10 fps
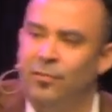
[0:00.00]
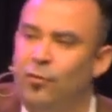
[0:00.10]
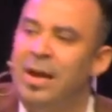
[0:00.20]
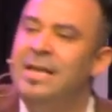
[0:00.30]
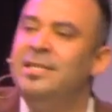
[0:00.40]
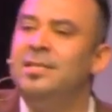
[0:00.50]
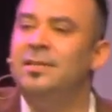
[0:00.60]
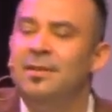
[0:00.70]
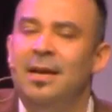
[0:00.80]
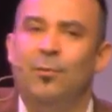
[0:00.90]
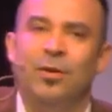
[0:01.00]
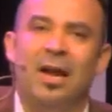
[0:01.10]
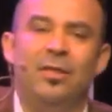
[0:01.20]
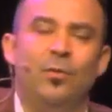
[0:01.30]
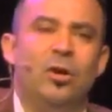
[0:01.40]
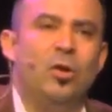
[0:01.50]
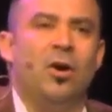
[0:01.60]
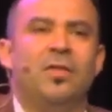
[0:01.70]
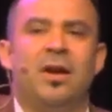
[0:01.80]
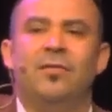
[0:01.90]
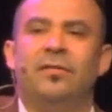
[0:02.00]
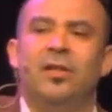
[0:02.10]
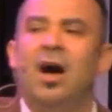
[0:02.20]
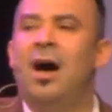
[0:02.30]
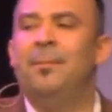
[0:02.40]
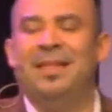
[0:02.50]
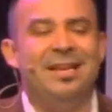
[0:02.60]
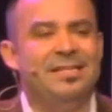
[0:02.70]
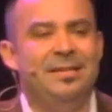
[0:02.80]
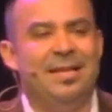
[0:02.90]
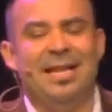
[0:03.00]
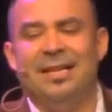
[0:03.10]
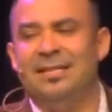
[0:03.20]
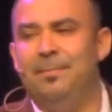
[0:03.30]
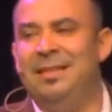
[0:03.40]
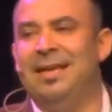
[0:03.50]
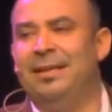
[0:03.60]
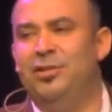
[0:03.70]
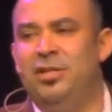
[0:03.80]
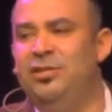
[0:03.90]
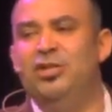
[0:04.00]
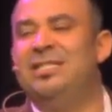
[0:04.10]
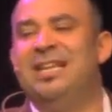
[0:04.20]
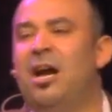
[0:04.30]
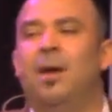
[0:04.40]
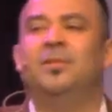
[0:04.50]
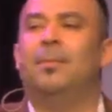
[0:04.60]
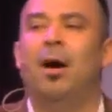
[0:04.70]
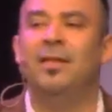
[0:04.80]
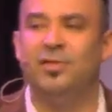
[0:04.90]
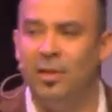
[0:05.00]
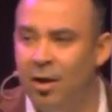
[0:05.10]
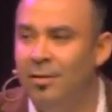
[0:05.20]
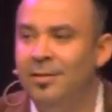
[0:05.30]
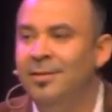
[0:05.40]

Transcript: of grace, and we're not we're no longer in the covenant of law. But that doesn't that doesn't mean that Jesus did not come to abolish the law.